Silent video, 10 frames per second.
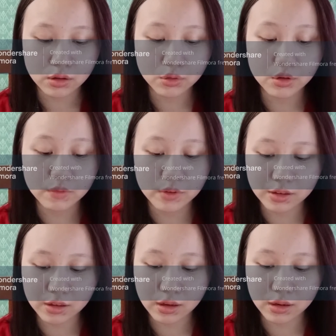
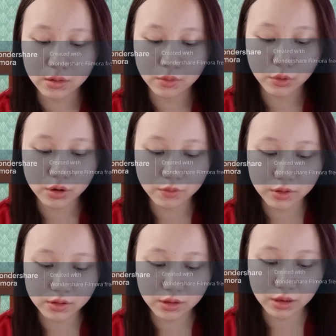
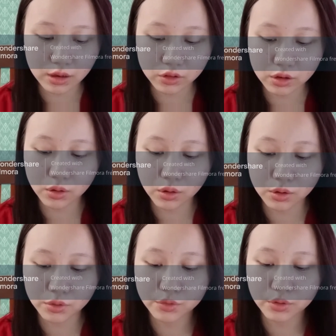investigation
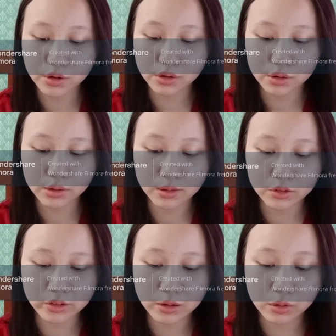of
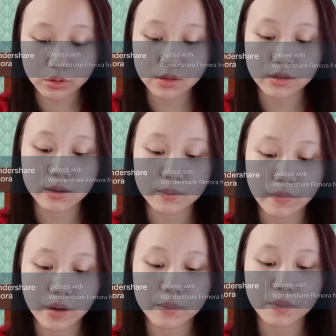energy losses in
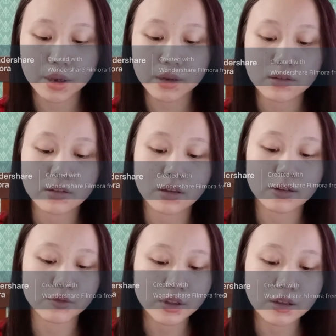pipe bands
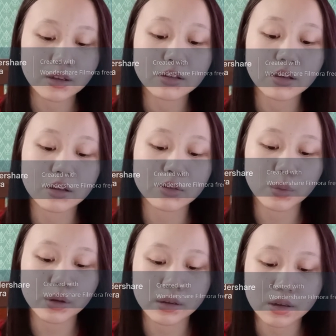and fittings as
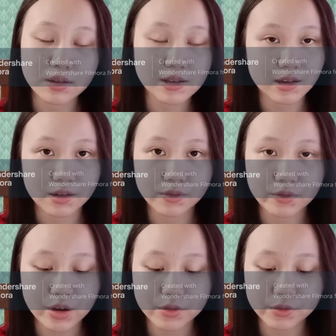well as gate
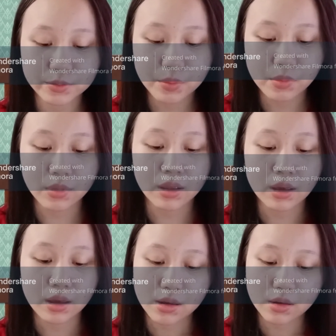valve.
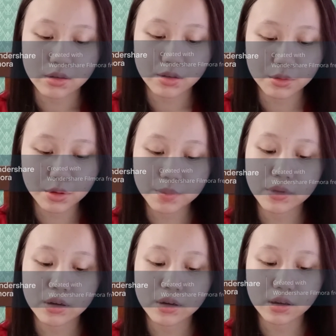The
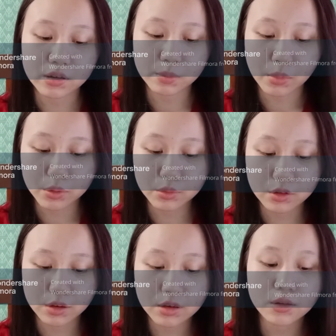equipment is
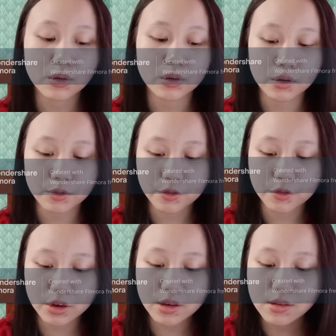mounted on a
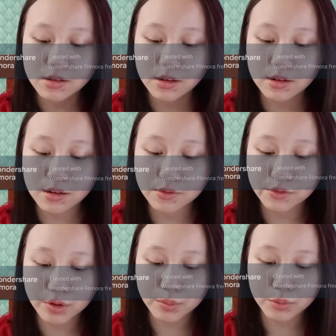freestanding
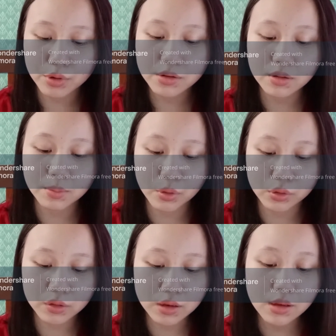framework
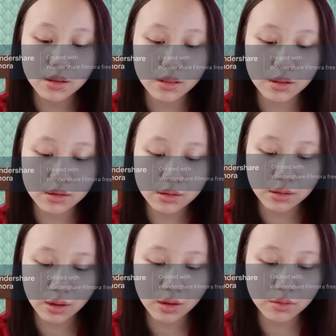supporting the
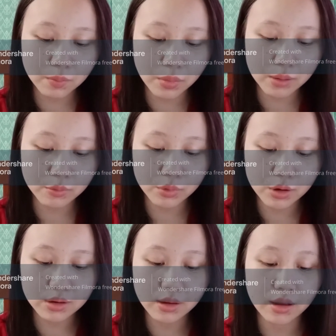test pipe
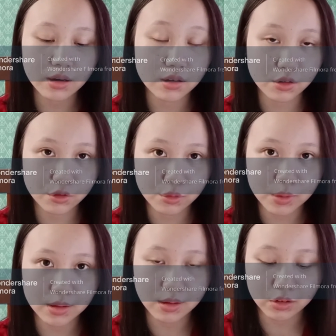work and
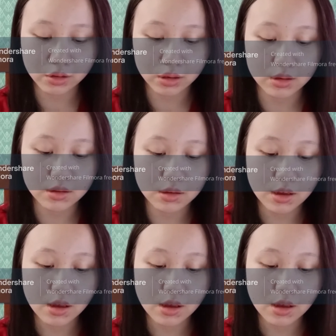instrumentations.